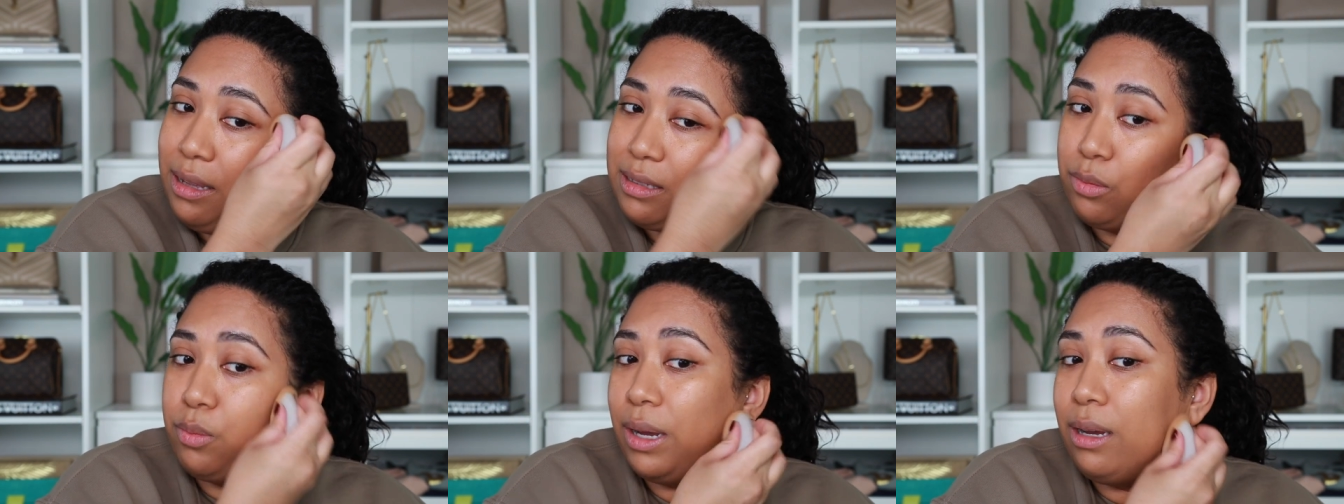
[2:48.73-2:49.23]

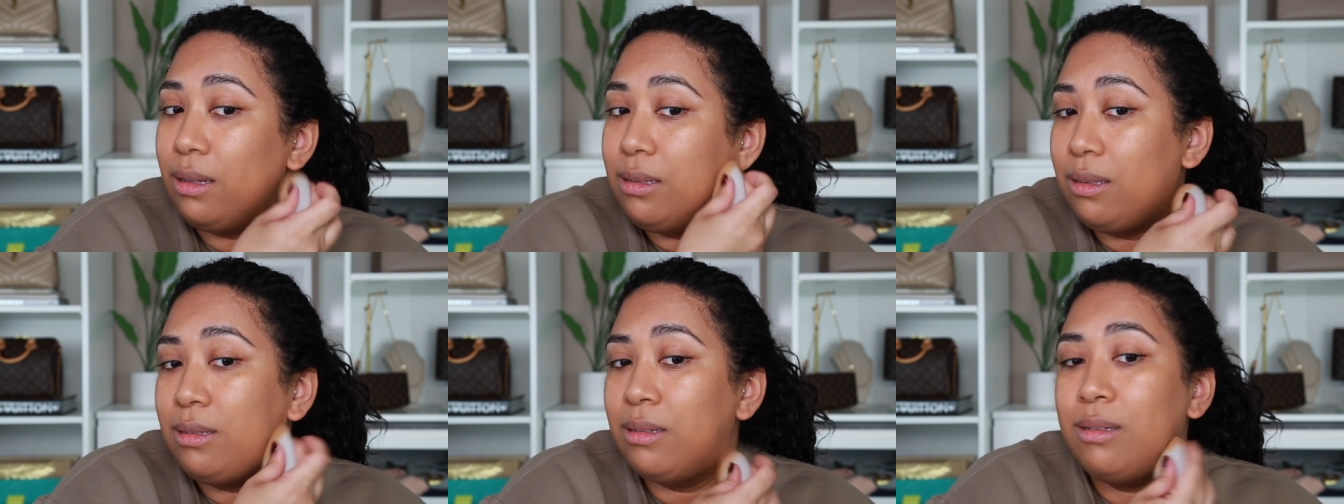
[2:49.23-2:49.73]
as
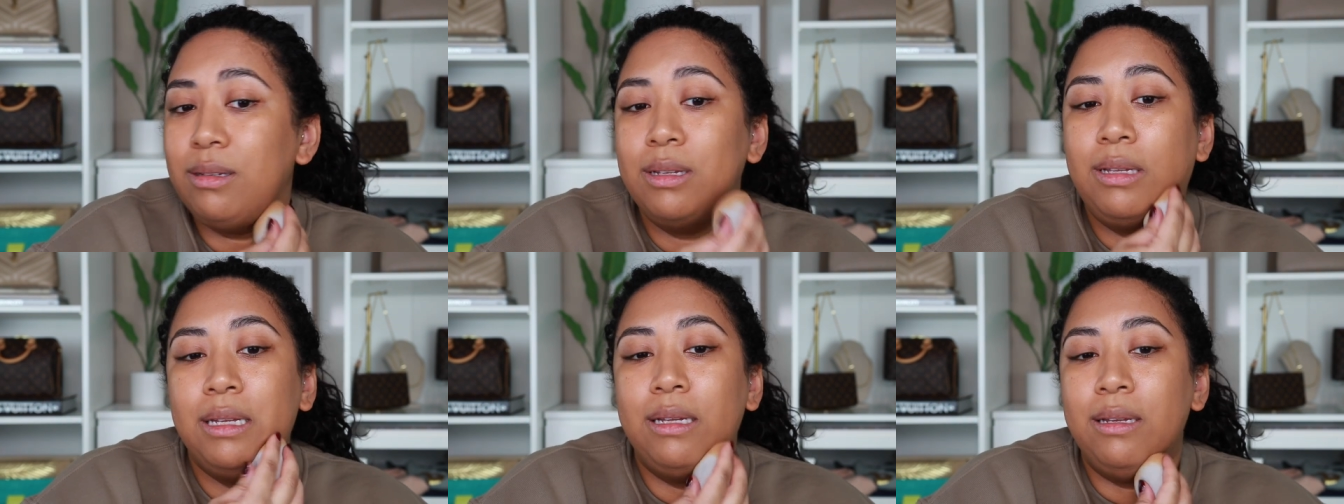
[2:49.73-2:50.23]
well,
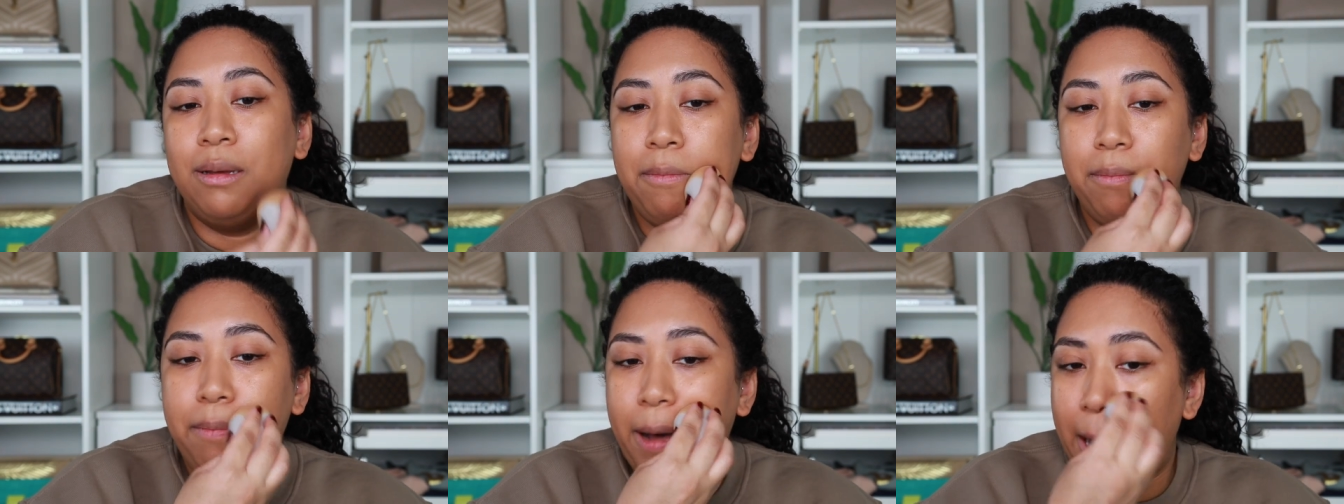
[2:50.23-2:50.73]

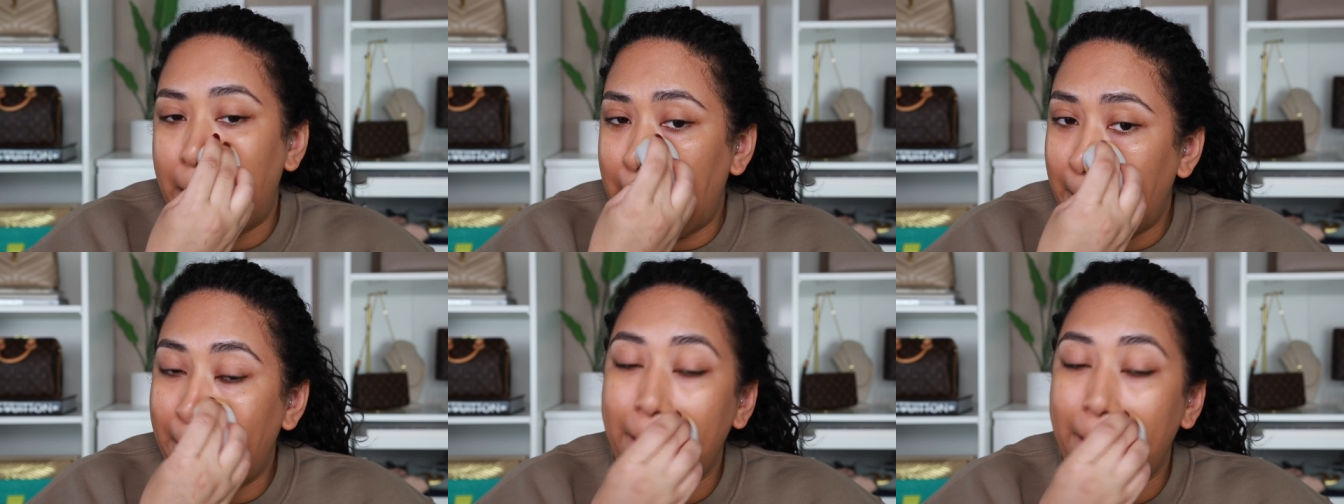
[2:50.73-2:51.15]
but